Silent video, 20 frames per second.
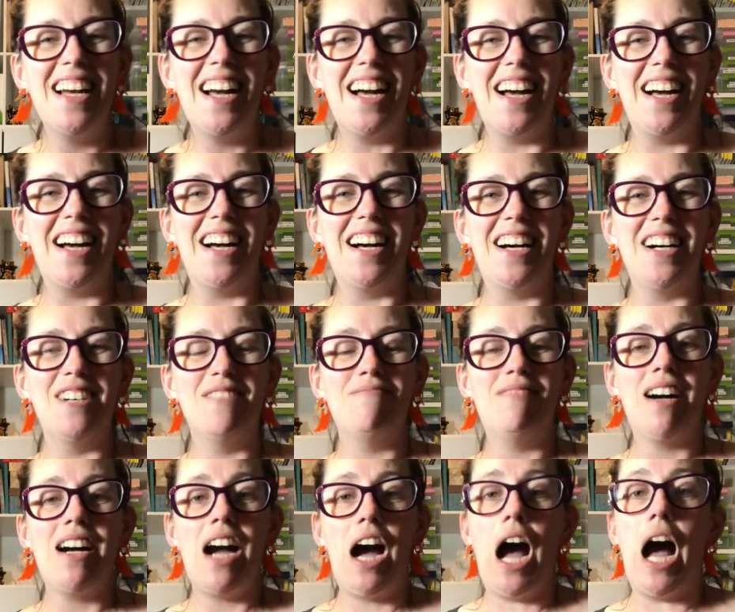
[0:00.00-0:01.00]

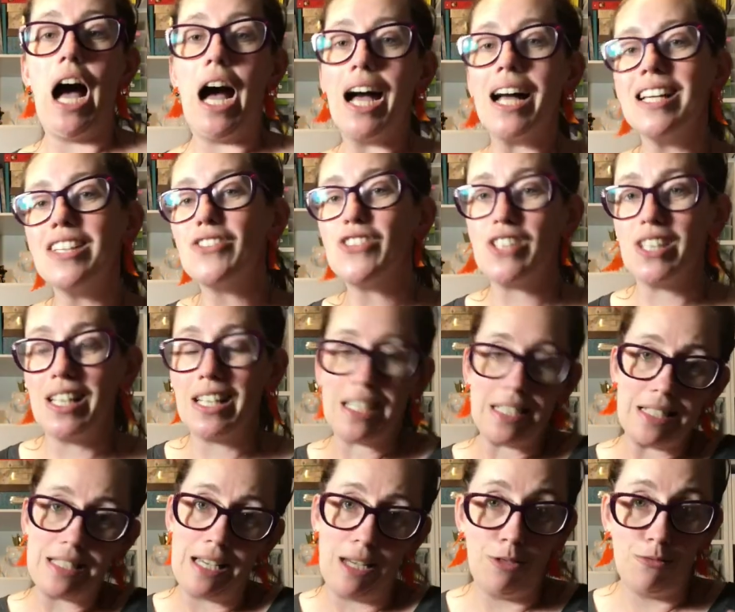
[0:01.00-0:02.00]
I feel like
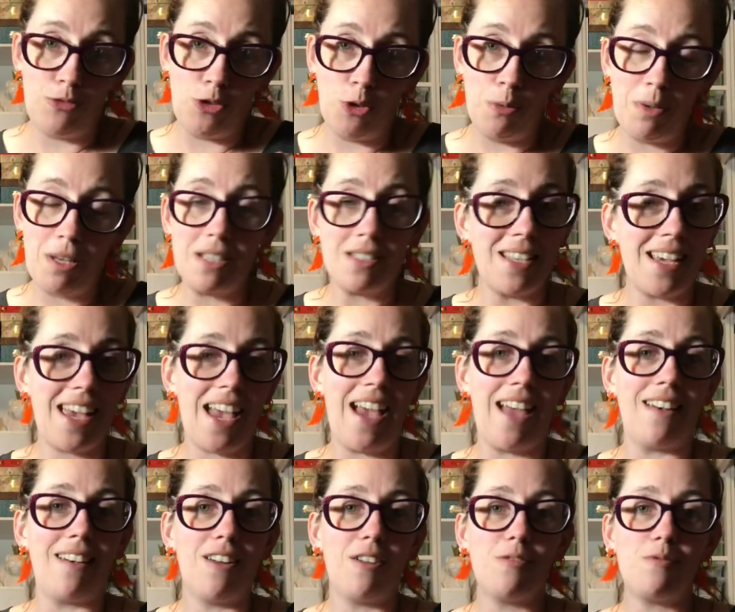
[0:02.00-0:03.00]
it's helpful because,
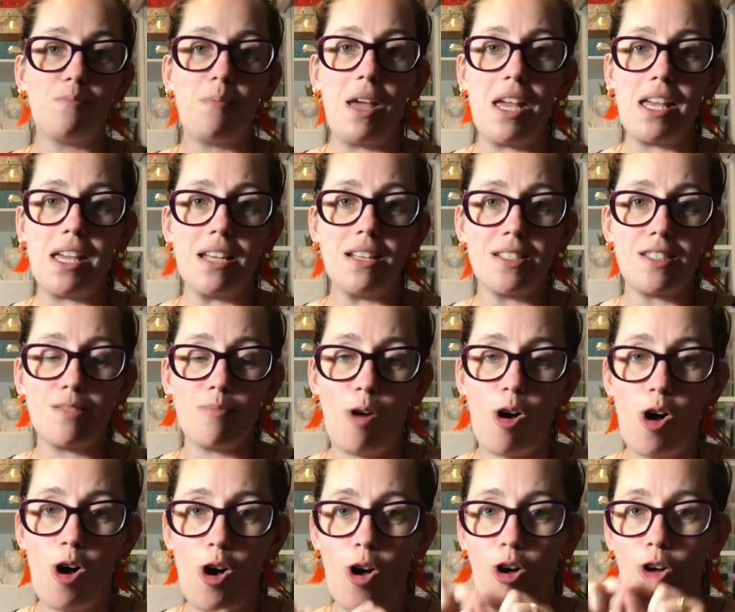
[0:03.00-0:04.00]
again, making
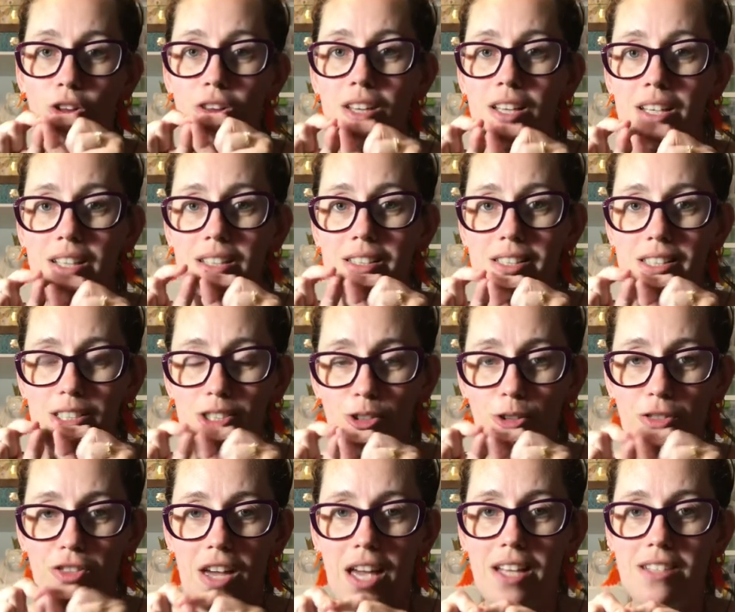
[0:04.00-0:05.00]
small little
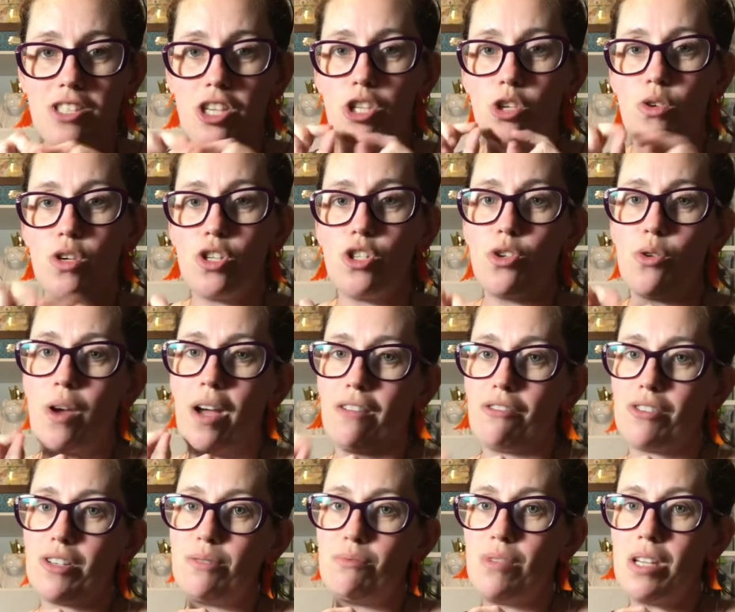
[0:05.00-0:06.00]
things that you can do
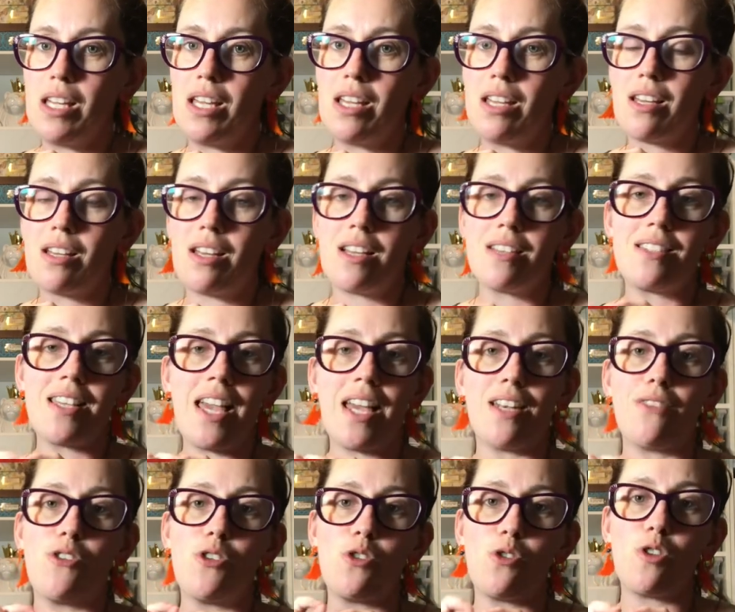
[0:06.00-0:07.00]
every week. Because again,
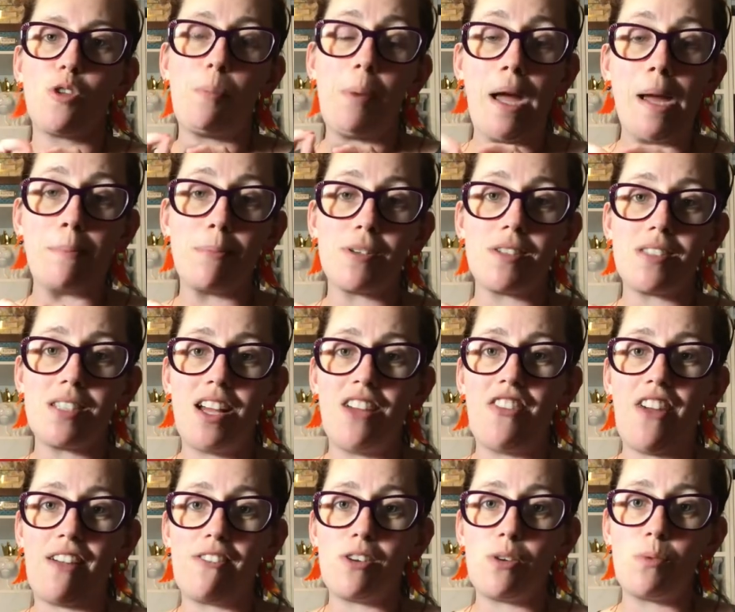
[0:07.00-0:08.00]
if you do the paper stuff
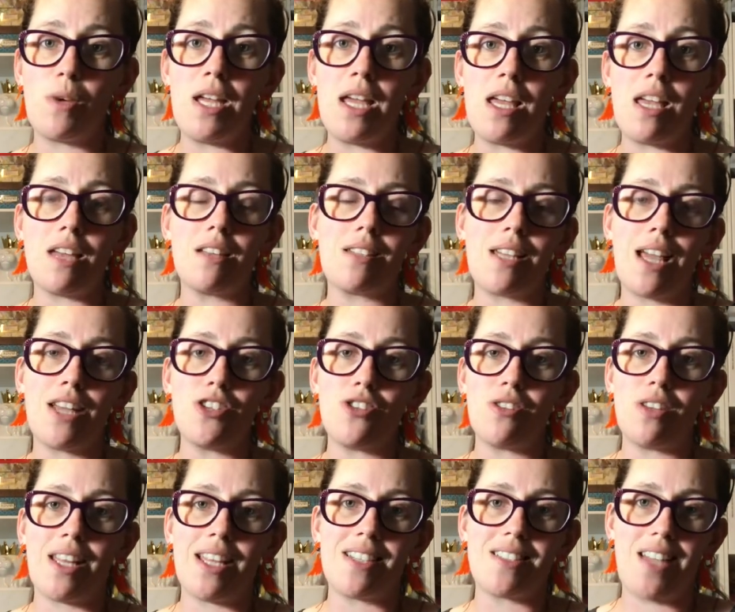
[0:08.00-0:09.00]
every week, it takes
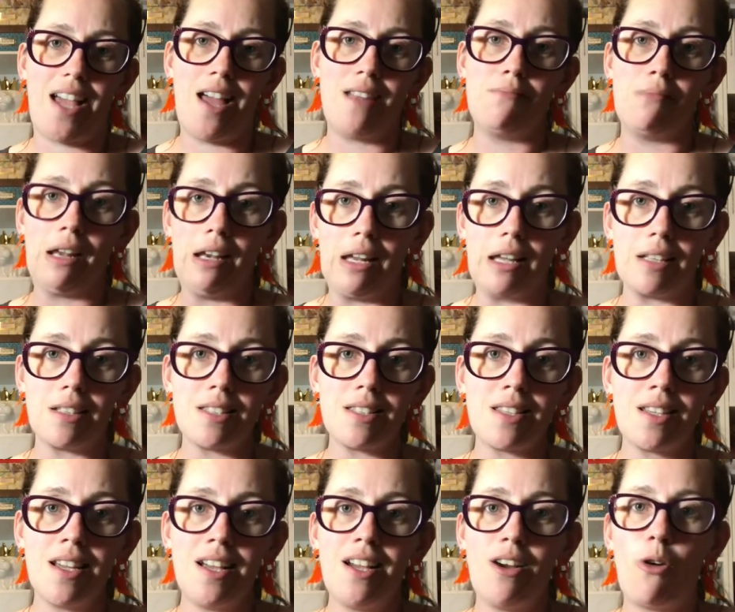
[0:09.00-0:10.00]
you like 10 minutes
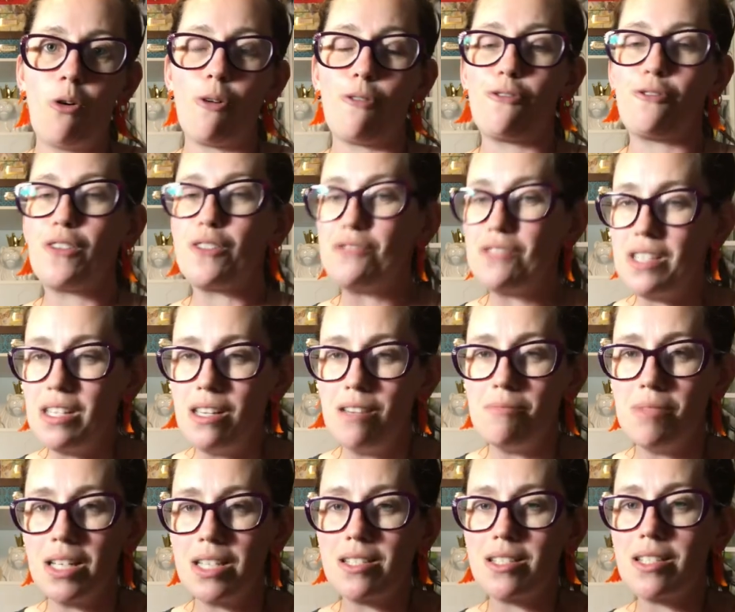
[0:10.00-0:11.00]
or 15
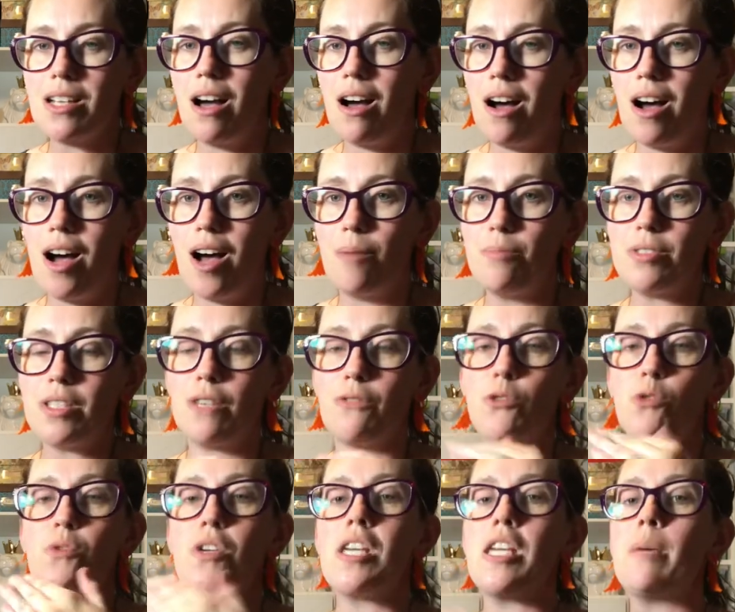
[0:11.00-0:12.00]
minutes tops if
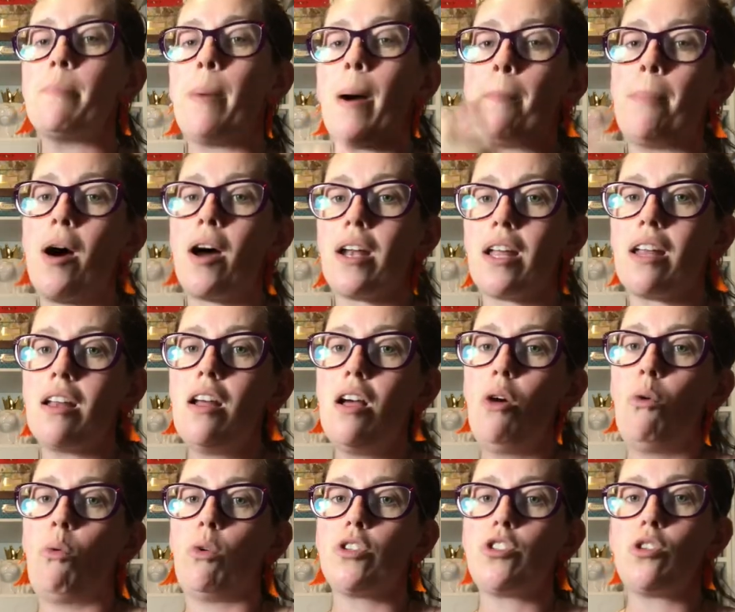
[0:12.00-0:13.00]
you keep up on it.
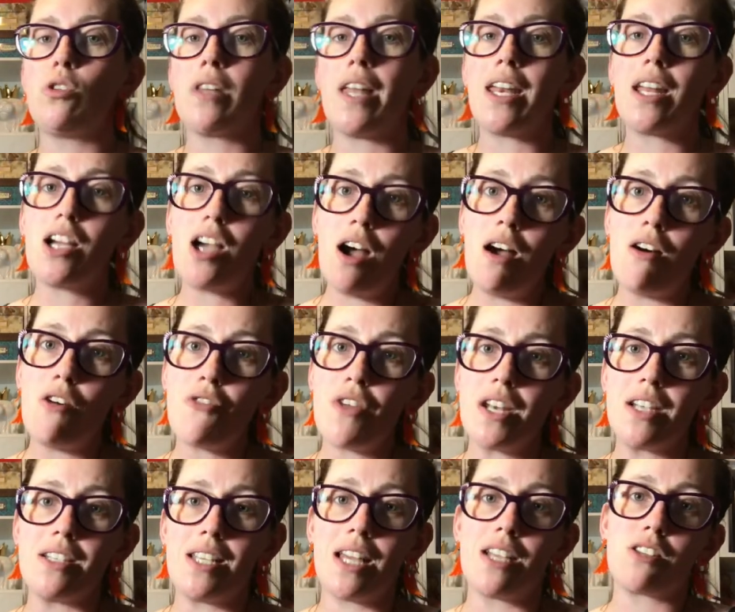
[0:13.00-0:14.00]
Once you let it go,
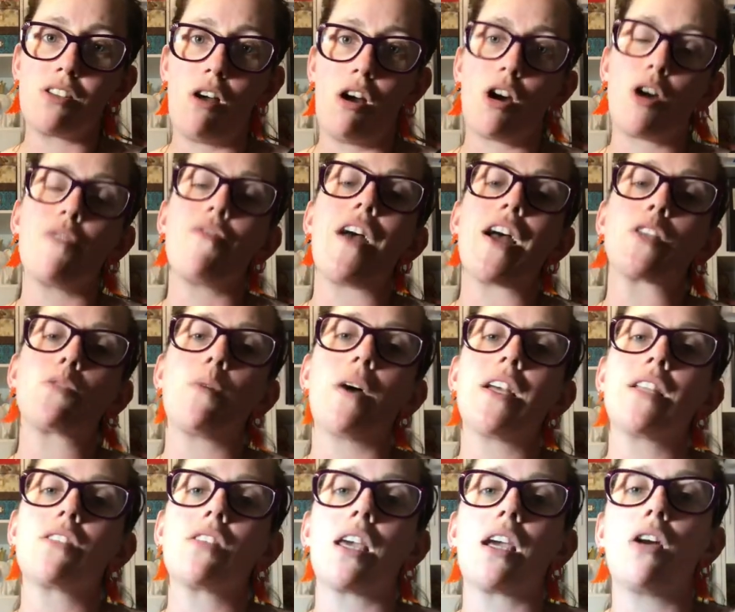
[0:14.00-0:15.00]
then it takes longer. And that's why
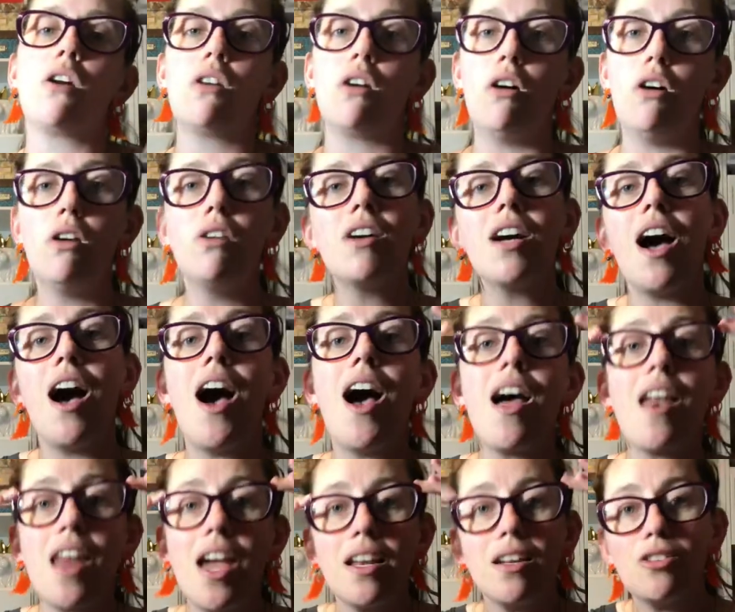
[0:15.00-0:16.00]
it's like, oh
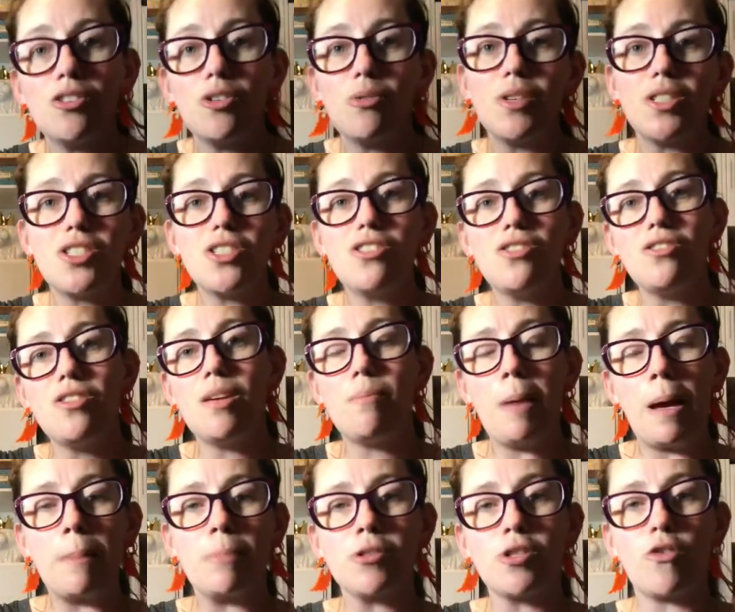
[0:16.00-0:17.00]
God, I don't know what to do. The
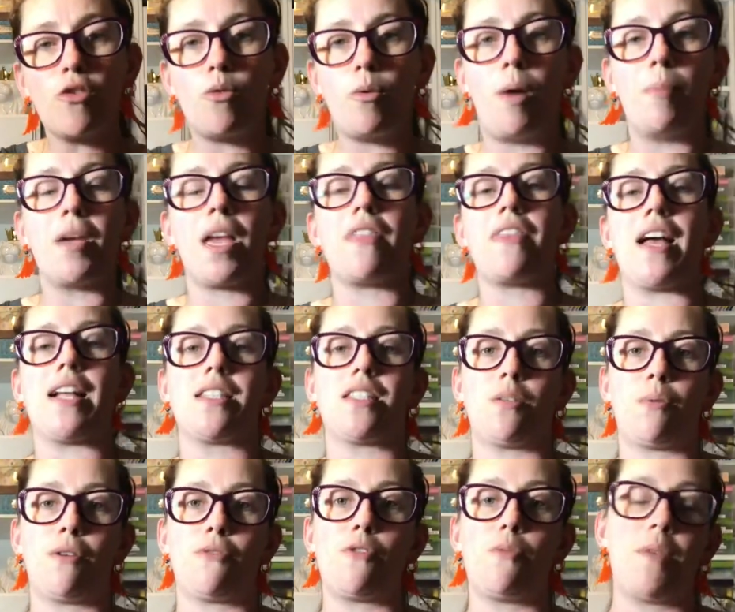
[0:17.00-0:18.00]
paper's overwhelming. And that's
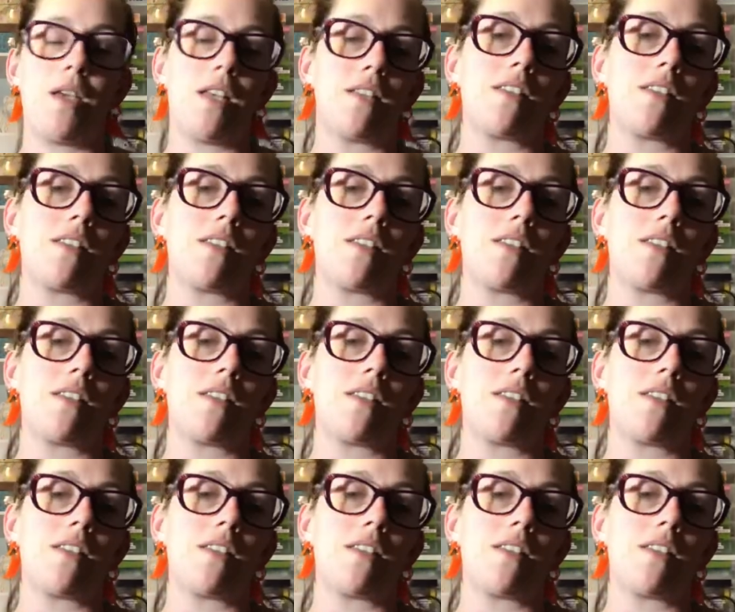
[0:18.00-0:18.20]
the one for me.